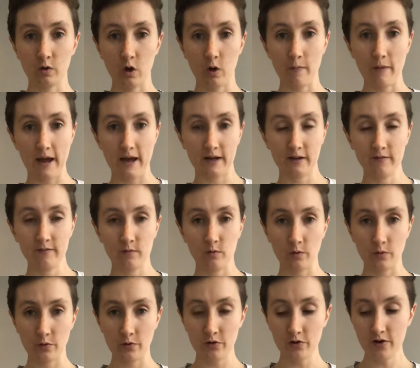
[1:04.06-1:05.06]
go back and
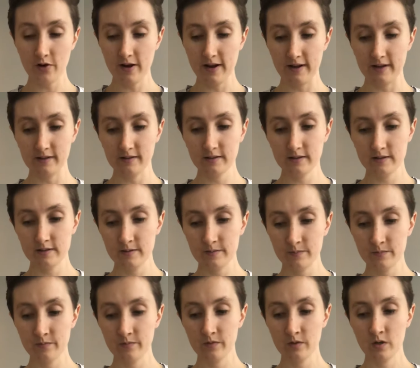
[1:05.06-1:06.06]
forth with our hands.
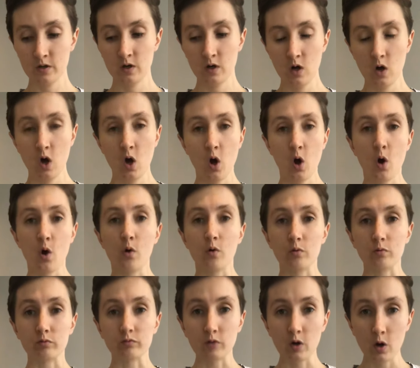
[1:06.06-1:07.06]

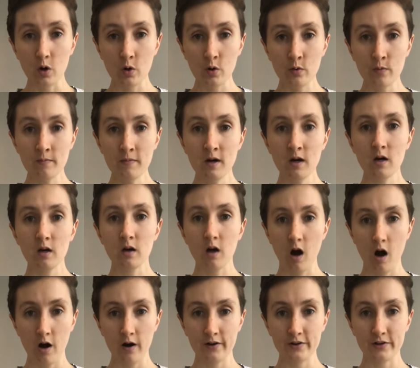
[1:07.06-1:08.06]
Rome
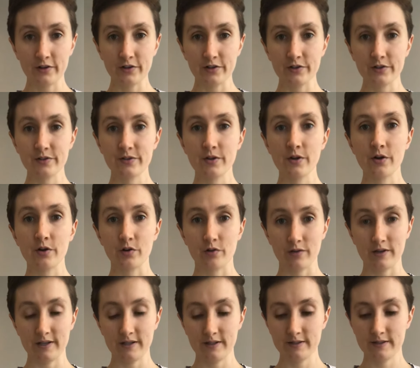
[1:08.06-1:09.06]
conquers
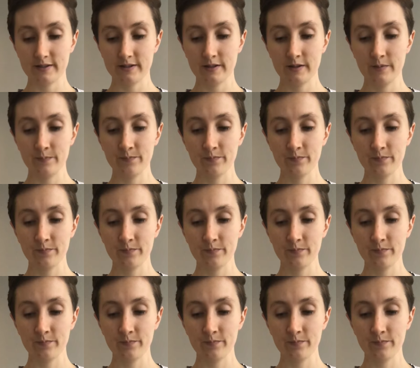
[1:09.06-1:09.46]
Greece.